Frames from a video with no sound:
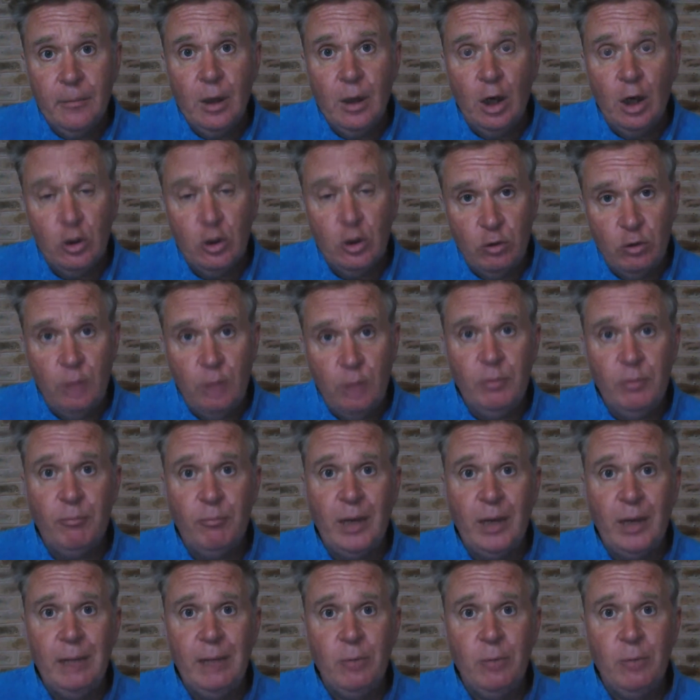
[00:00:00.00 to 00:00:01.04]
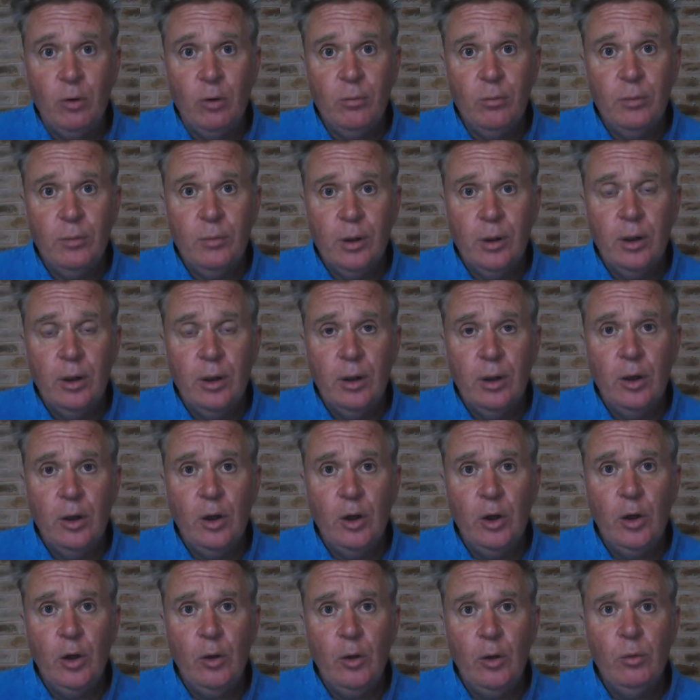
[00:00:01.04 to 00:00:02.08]
a group of people
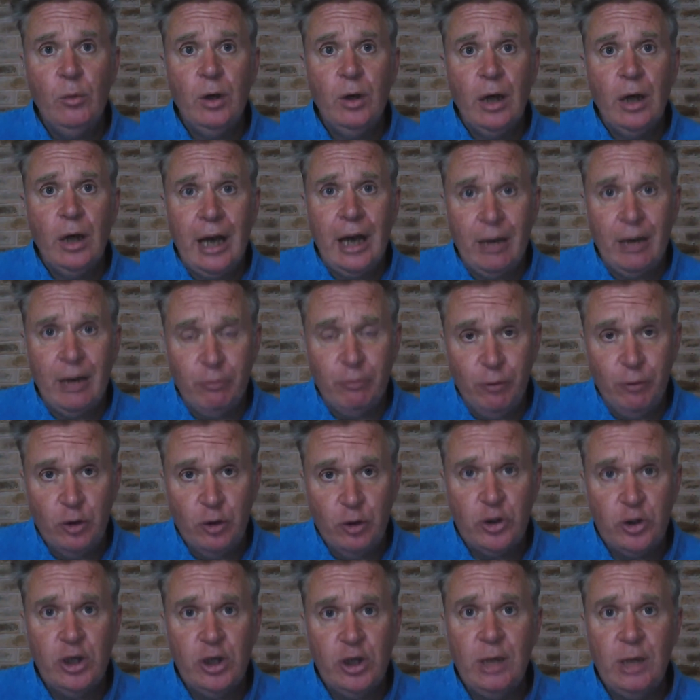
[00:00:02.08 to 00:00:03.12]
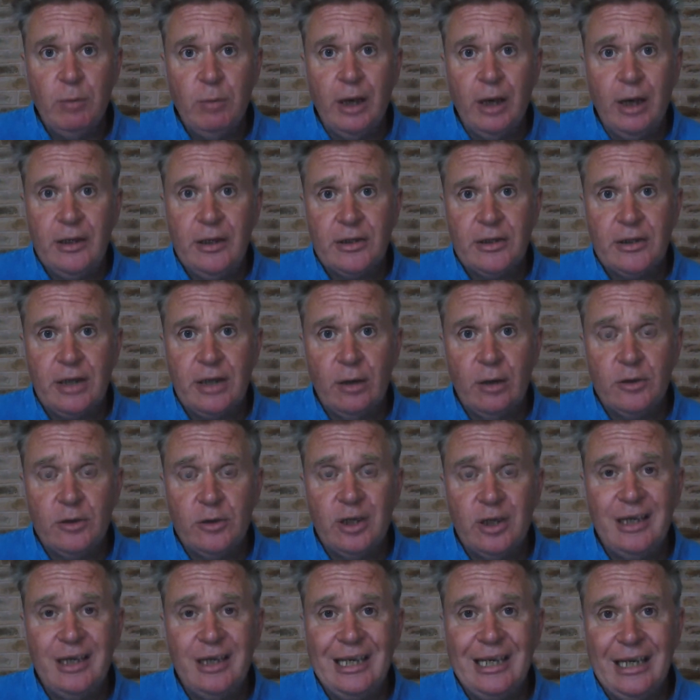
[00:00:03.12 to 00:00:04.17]
who have functioning brain
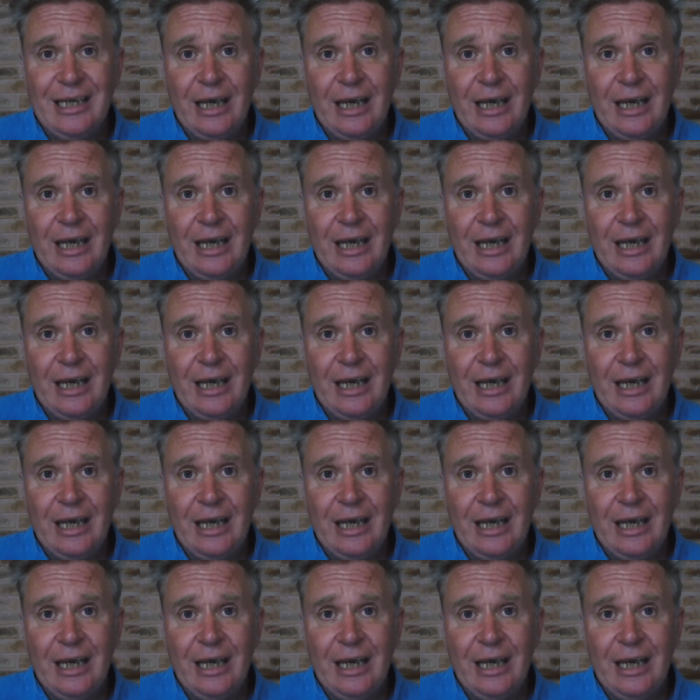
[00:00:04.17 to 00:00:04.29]
cells, and it